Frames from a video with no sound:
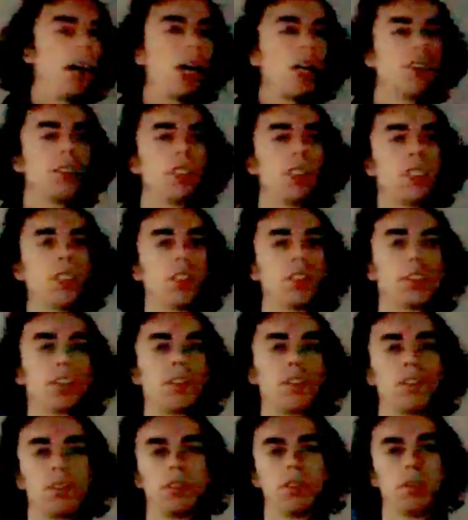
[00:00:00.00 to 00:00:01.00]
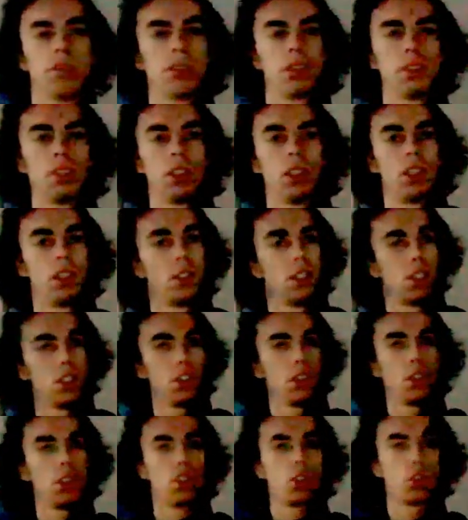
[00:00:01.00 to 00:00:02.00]
out of it
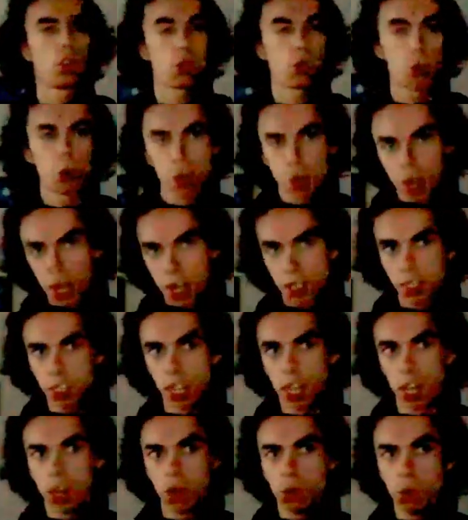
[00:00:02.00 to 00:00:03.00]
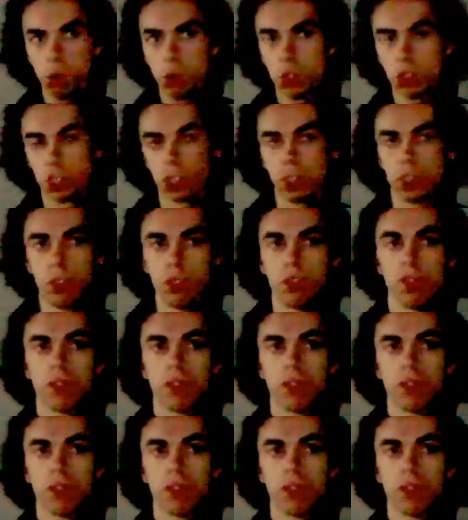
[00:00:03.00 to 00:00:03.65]
to create the illusion.